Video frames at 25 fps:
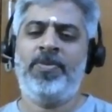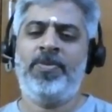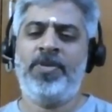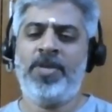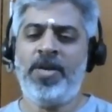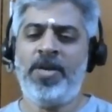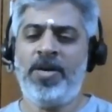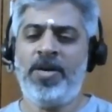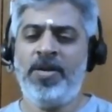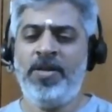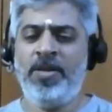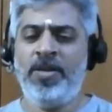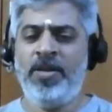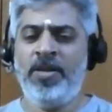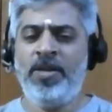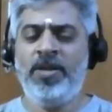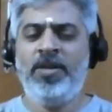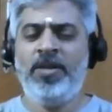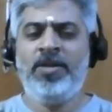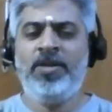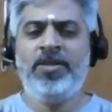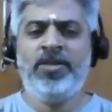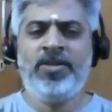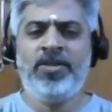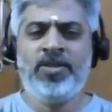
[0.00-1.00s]
Yeah.
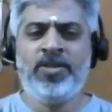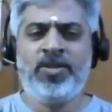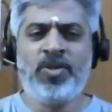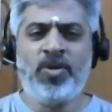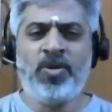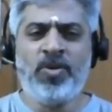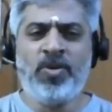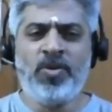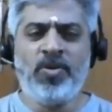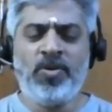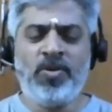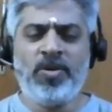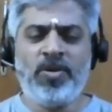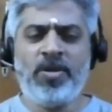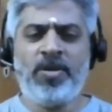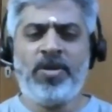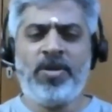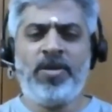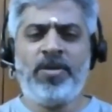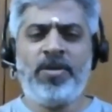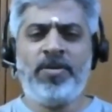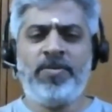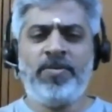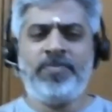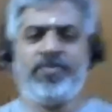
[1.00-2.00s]

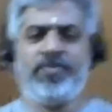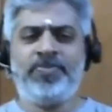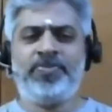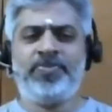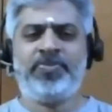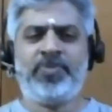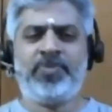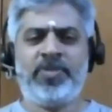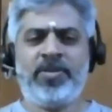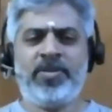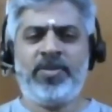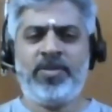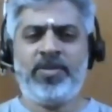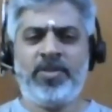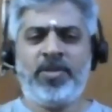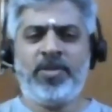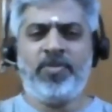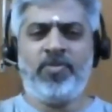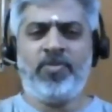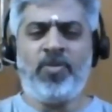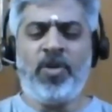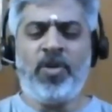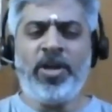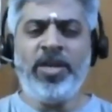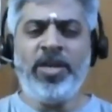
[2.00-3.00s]
So the
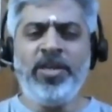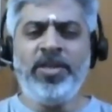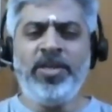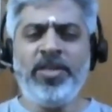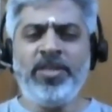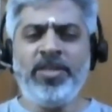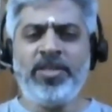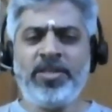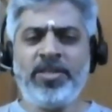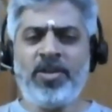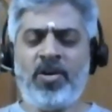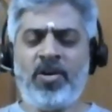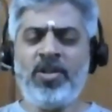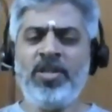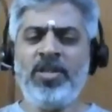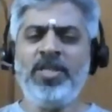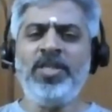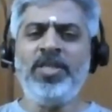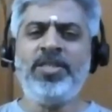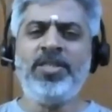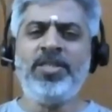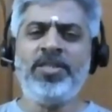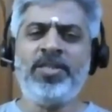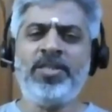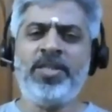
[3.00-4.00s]
point is, all
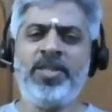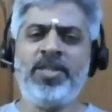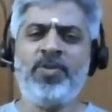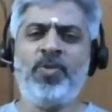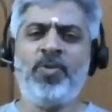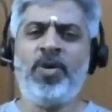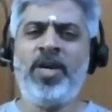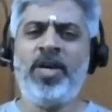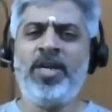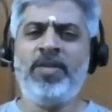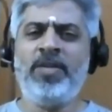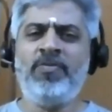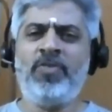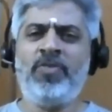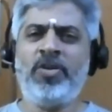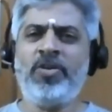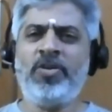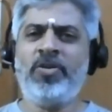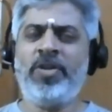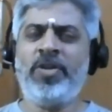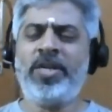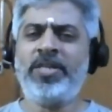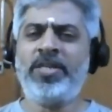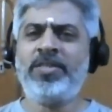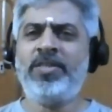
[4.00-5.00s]
this is required for
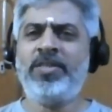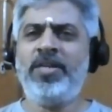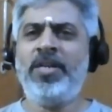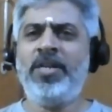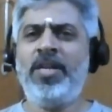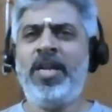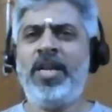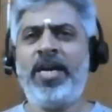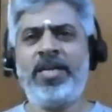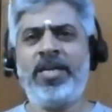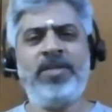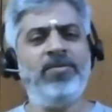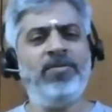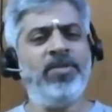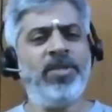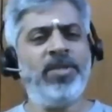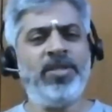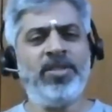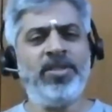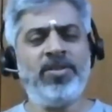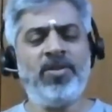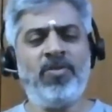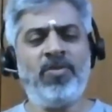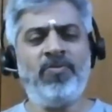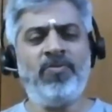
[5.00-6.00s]
your external
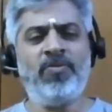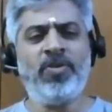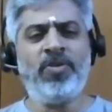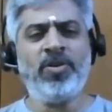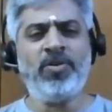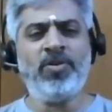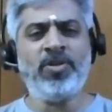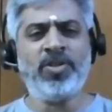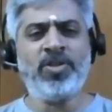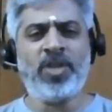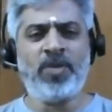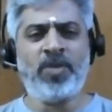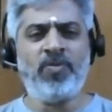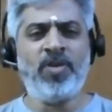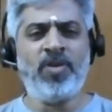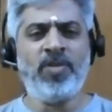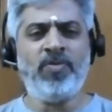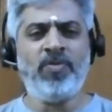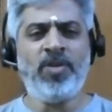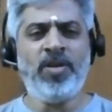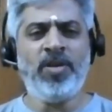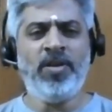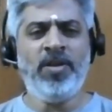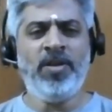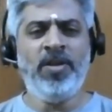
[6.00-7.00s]
activities or for your
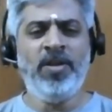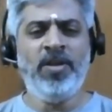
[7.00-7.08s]
survival.